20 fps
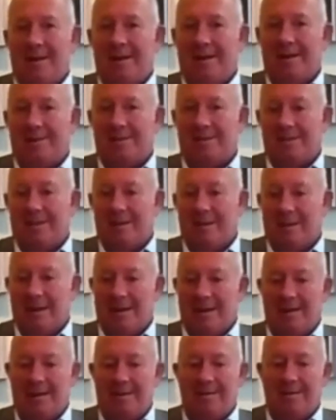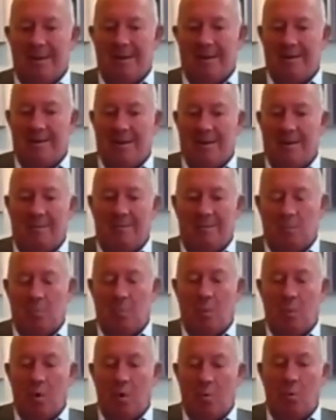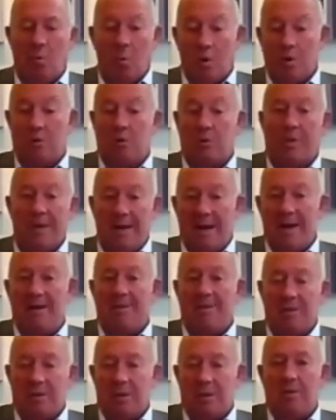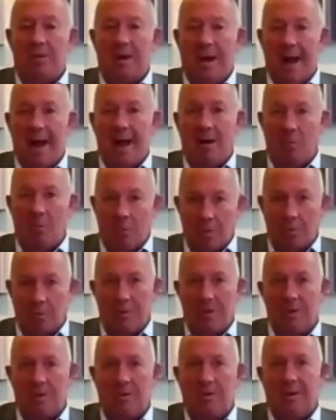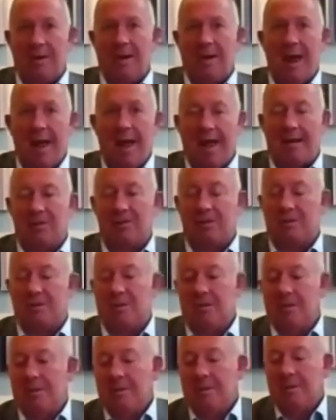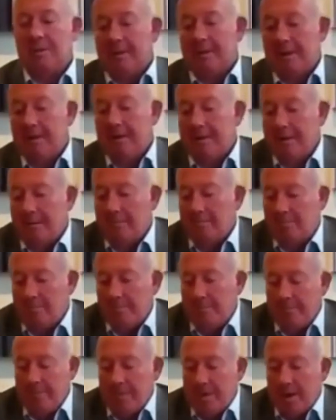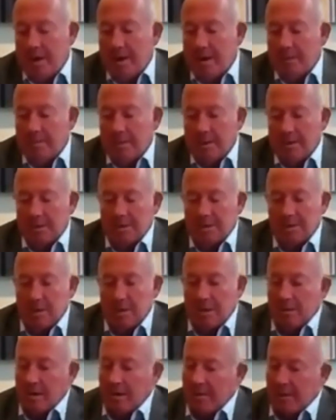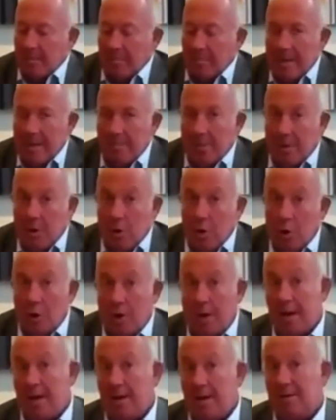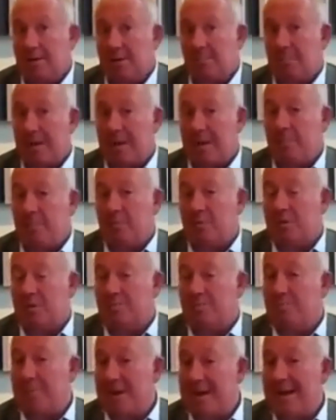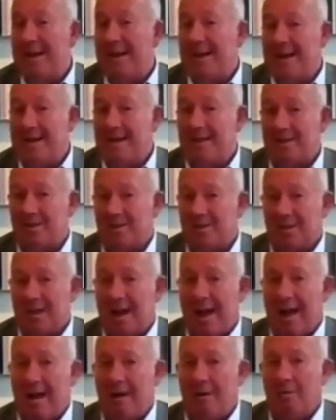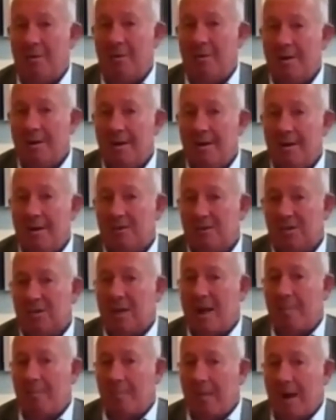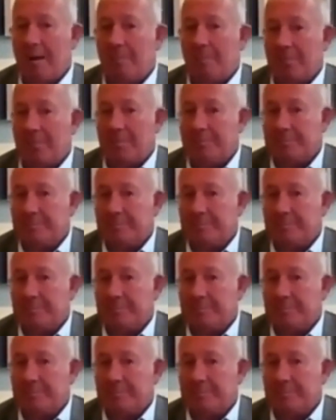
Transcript: as to what do we need to do now? What are we doing next? And as I said, I think people are looking to people to be leaders now and step up.